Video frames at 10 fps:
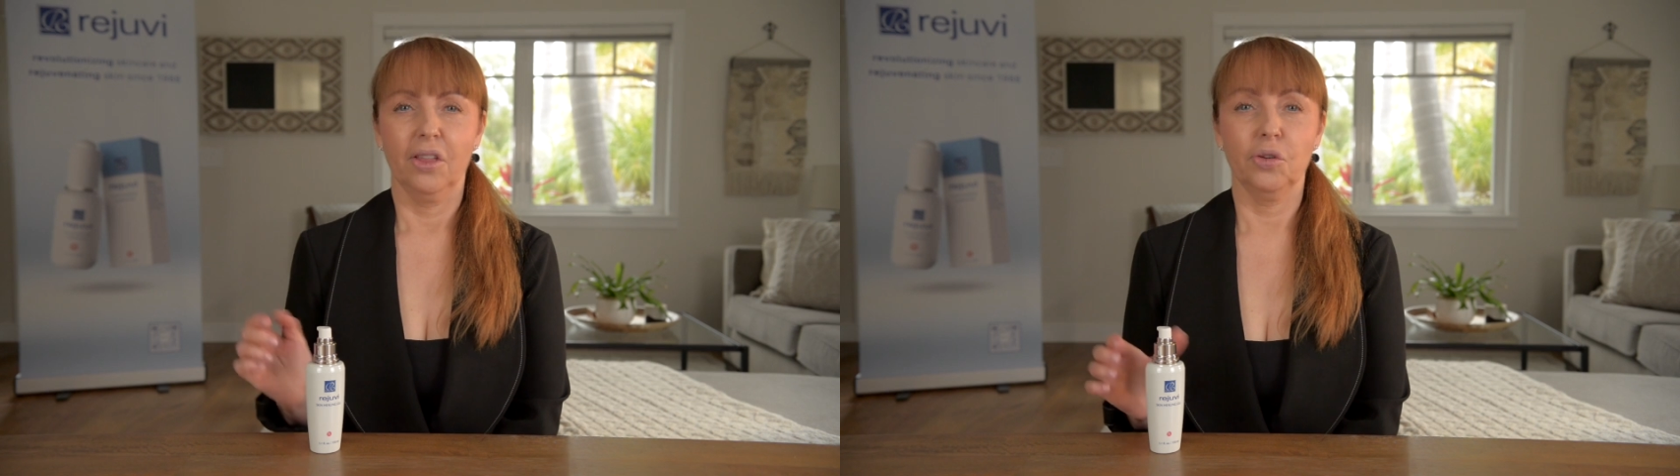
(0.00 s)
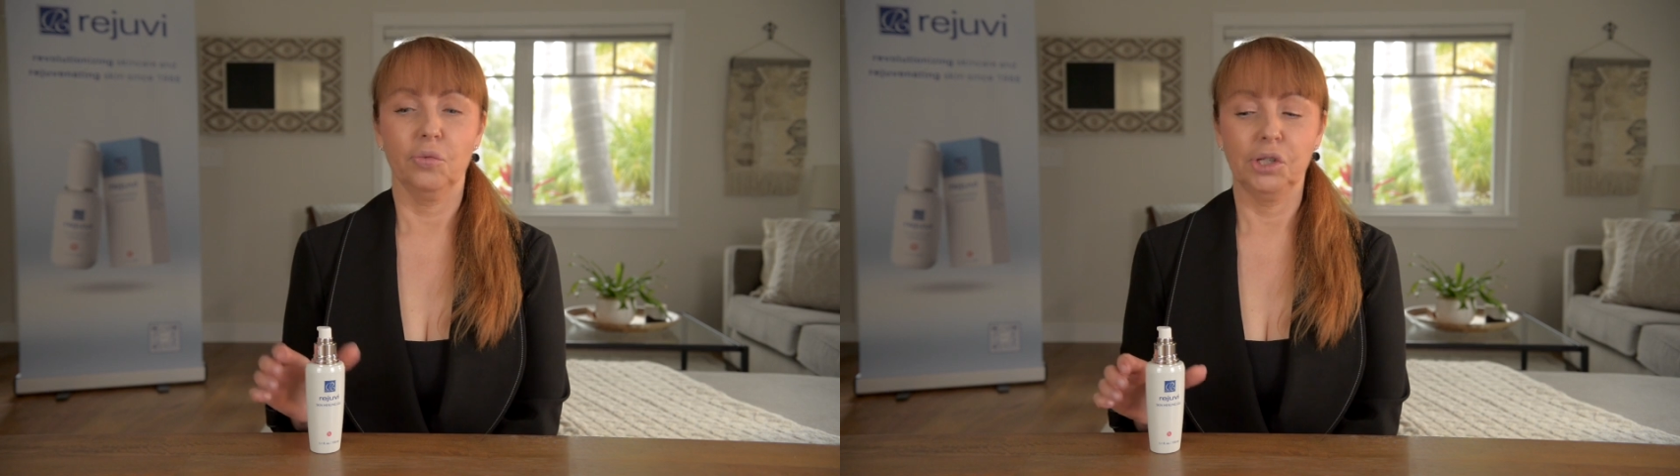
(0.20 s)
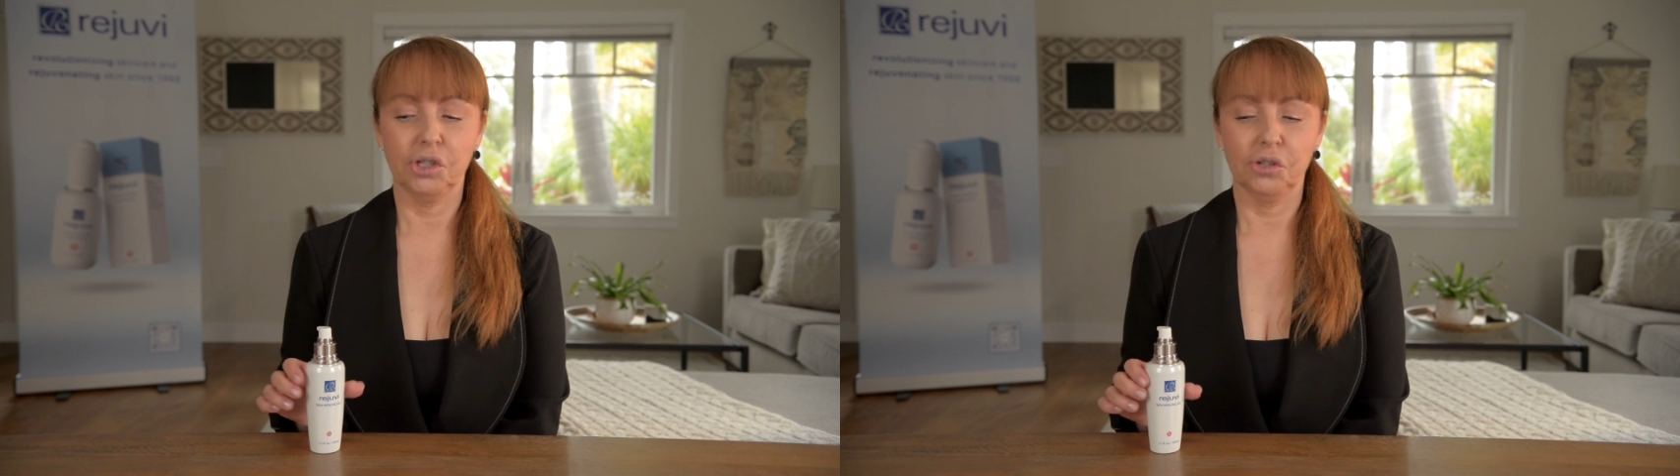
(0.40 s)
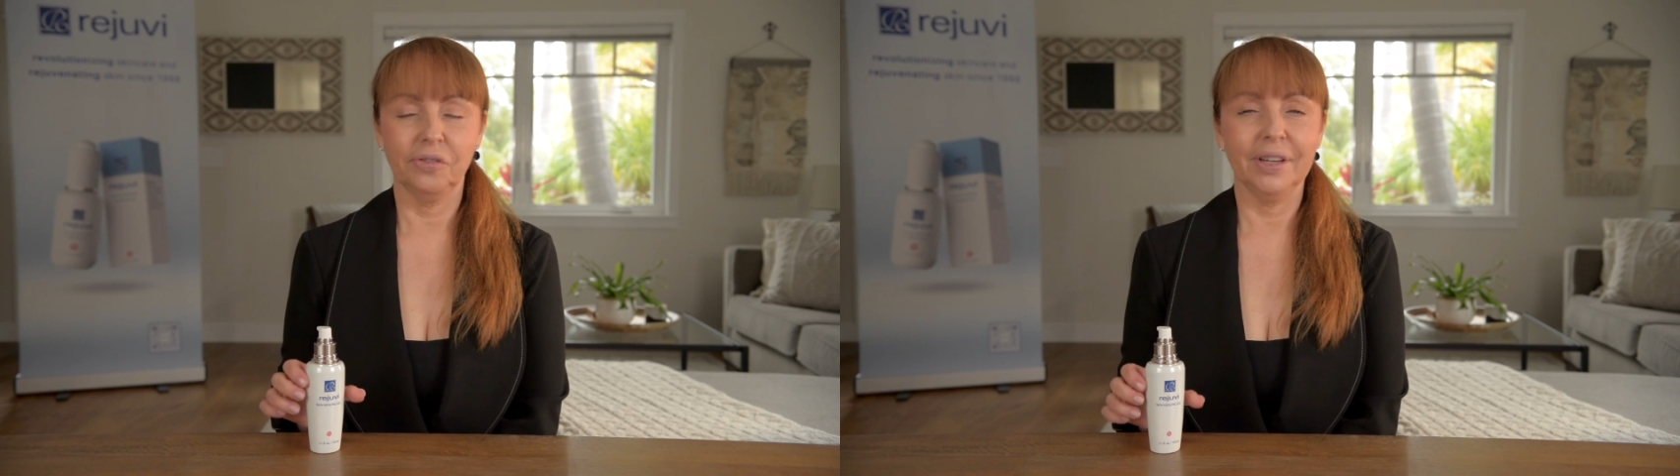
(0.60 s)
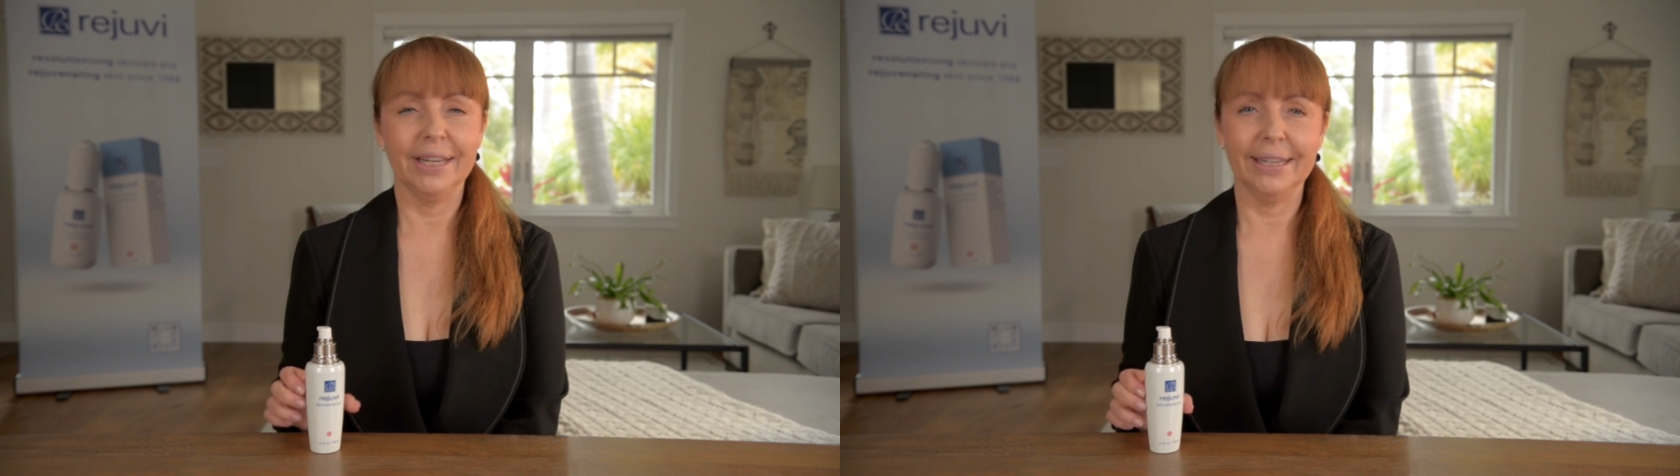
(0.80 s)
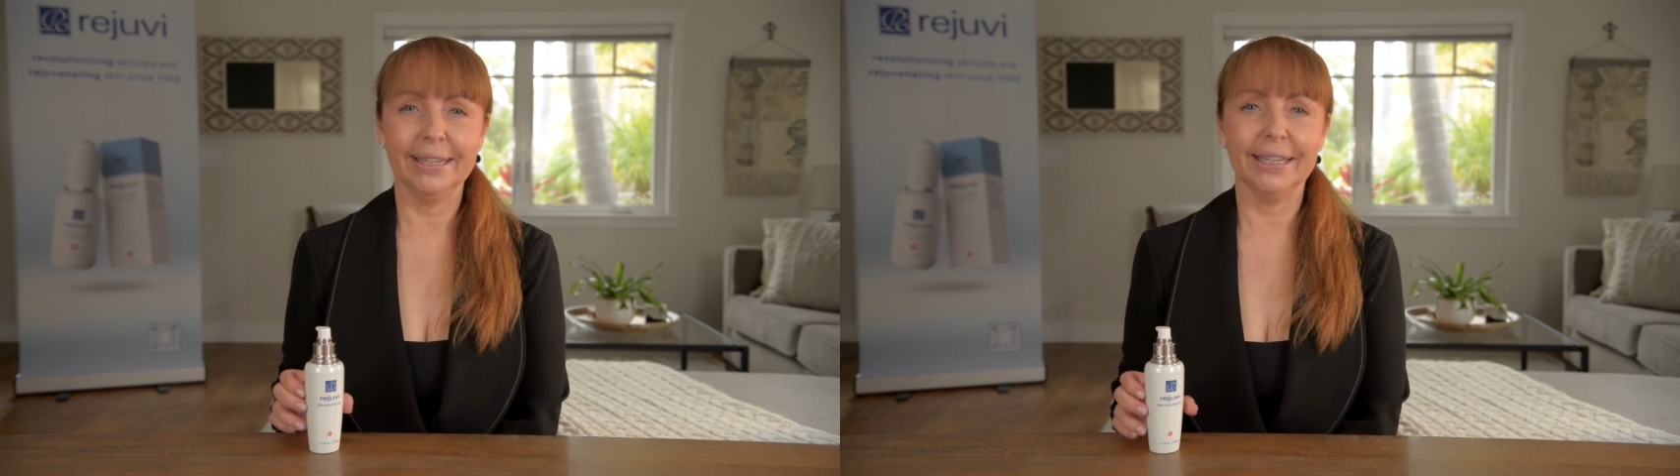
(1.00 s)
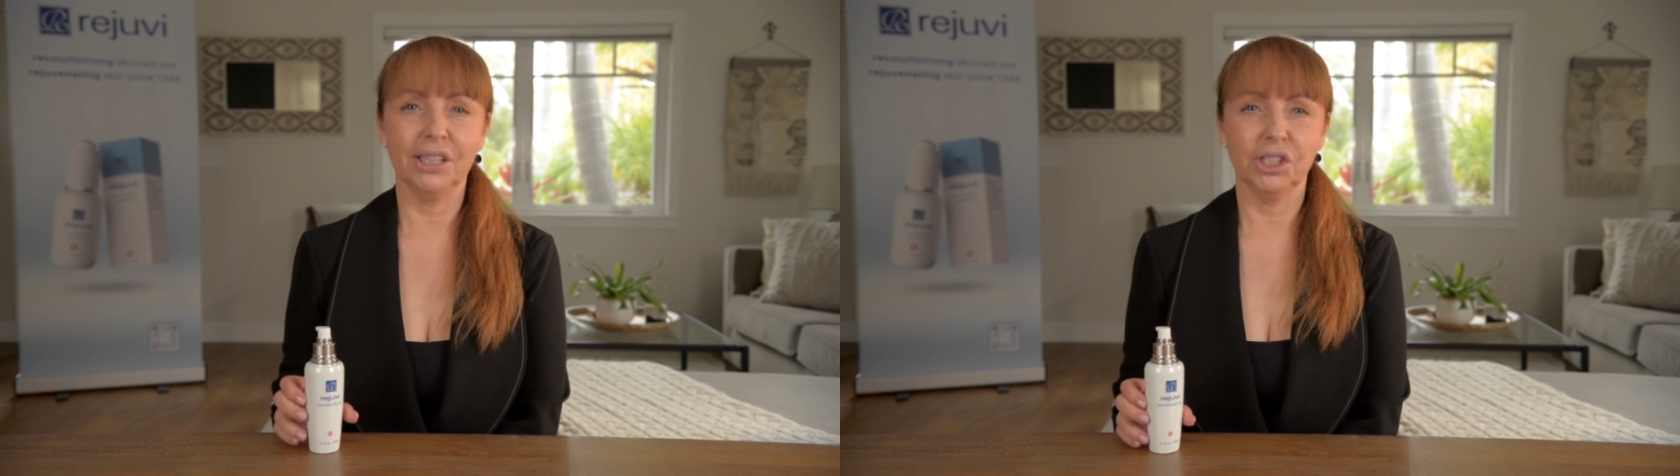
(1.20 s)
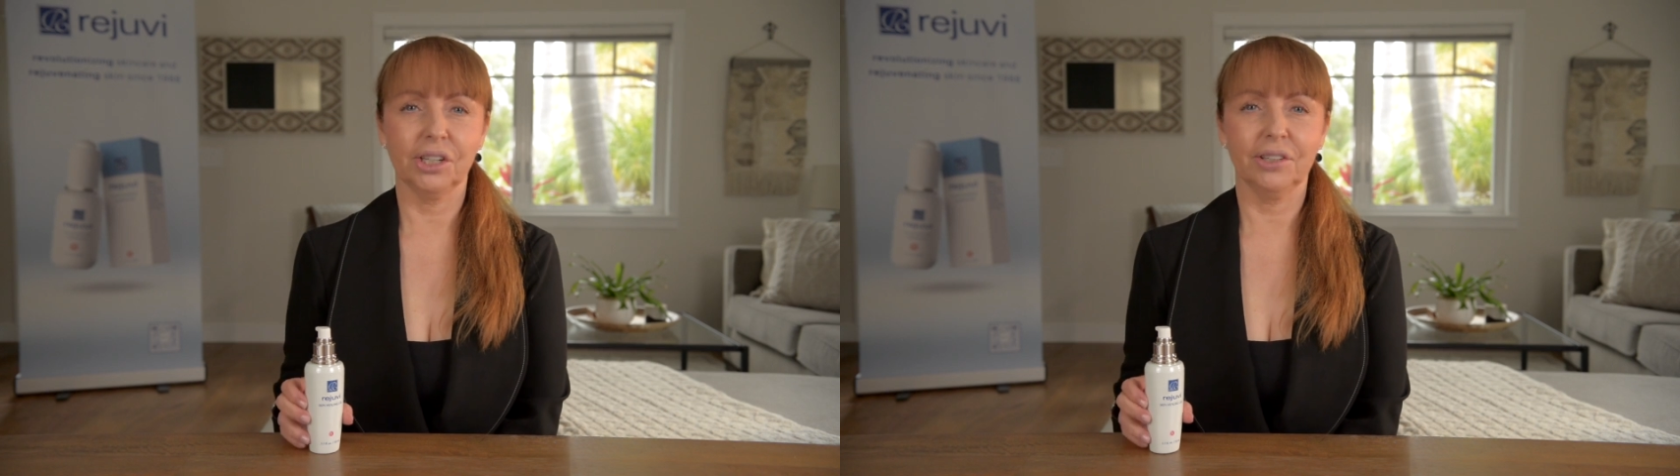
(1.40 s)
The Rejuvi
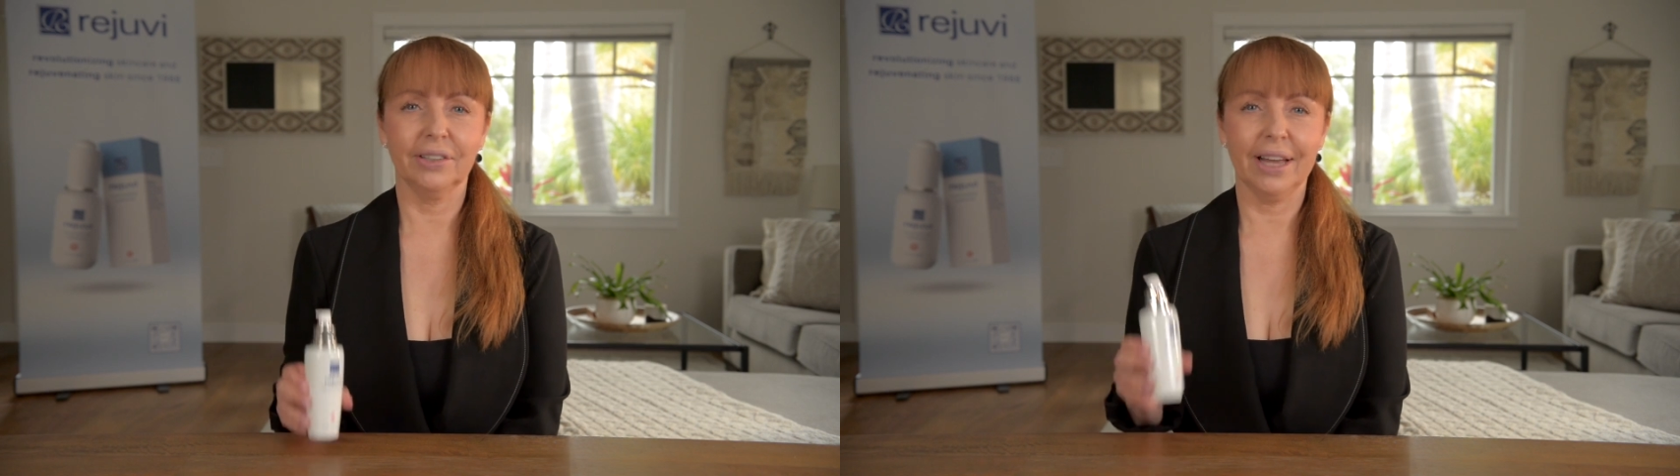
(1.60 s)
Healing Gel.